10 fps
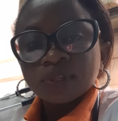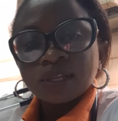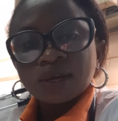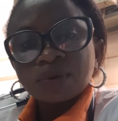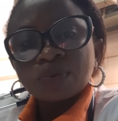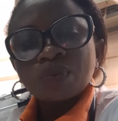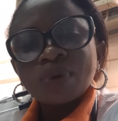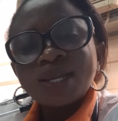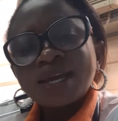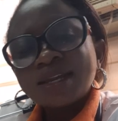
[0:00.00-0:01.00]
Now,
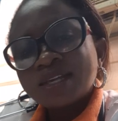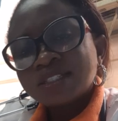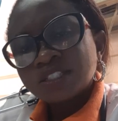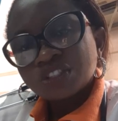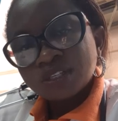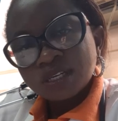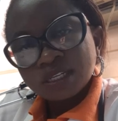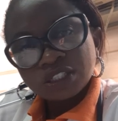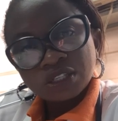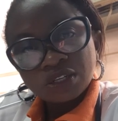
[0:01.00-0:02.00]
when an antigen
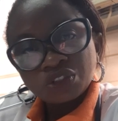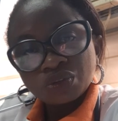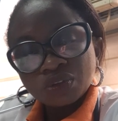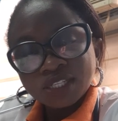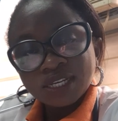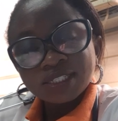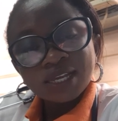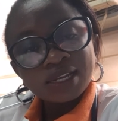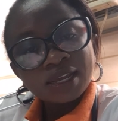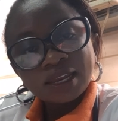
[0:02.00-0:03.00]
is introduced, as I
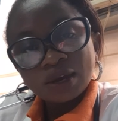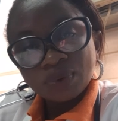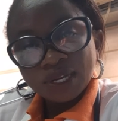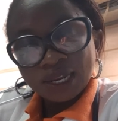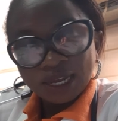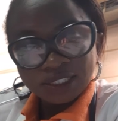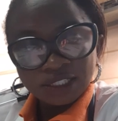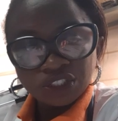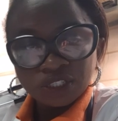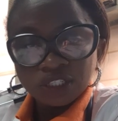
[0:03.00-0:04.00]
said earlier, when an
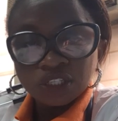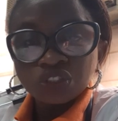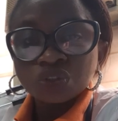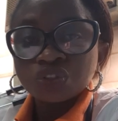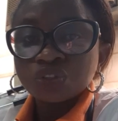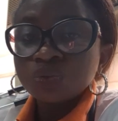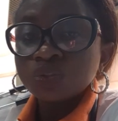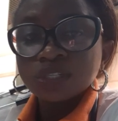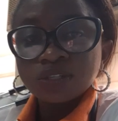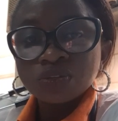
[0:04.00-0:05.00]
antigen is
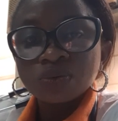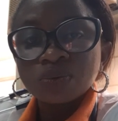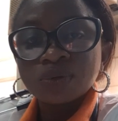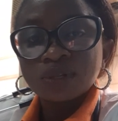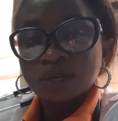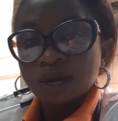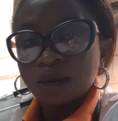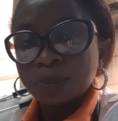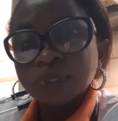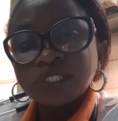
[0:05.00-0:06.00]
introduced into
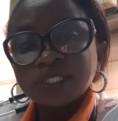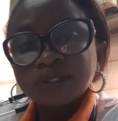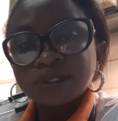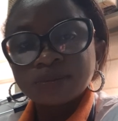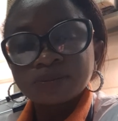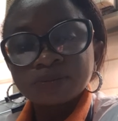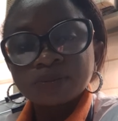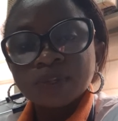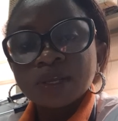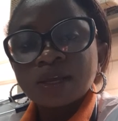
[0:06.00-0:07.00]
our bodies,
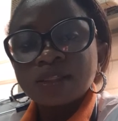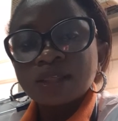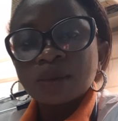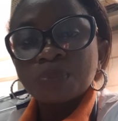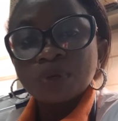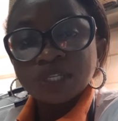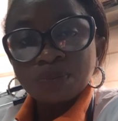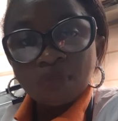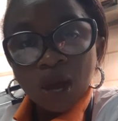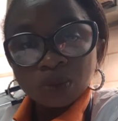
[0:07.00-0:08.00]
the body
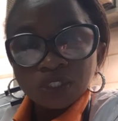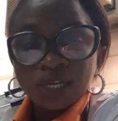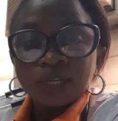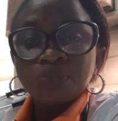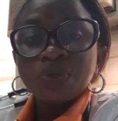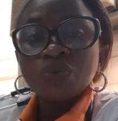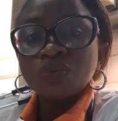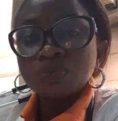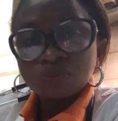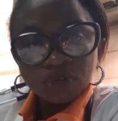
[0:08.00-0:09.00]
mounts an
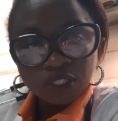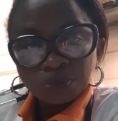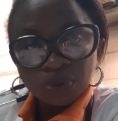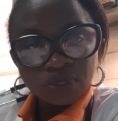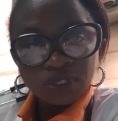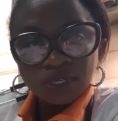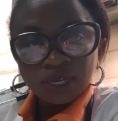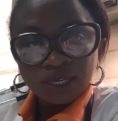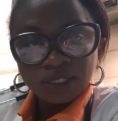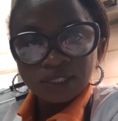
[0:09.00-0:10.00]
immune response
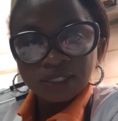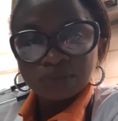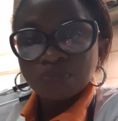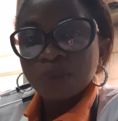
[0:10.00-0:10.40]
against this by